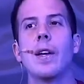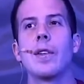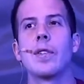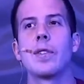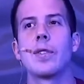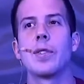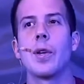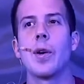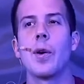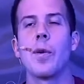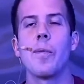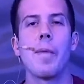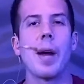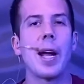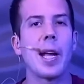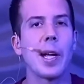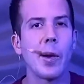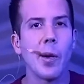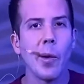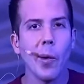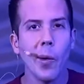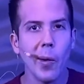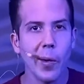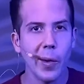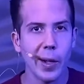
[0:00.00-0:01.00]
So, my
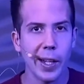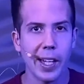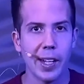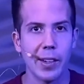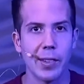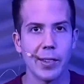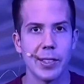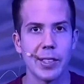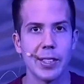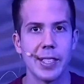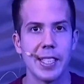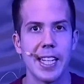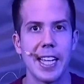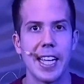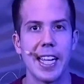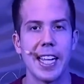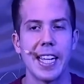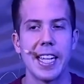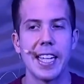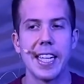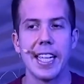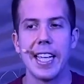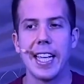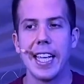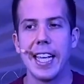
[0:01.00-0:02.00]
goal here today
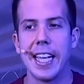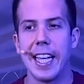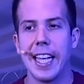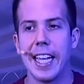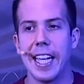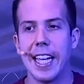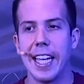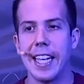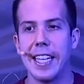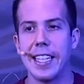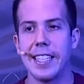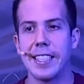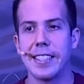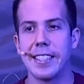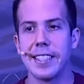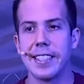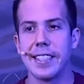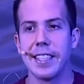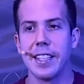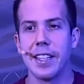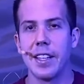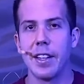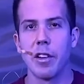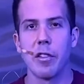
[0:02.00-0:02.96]
is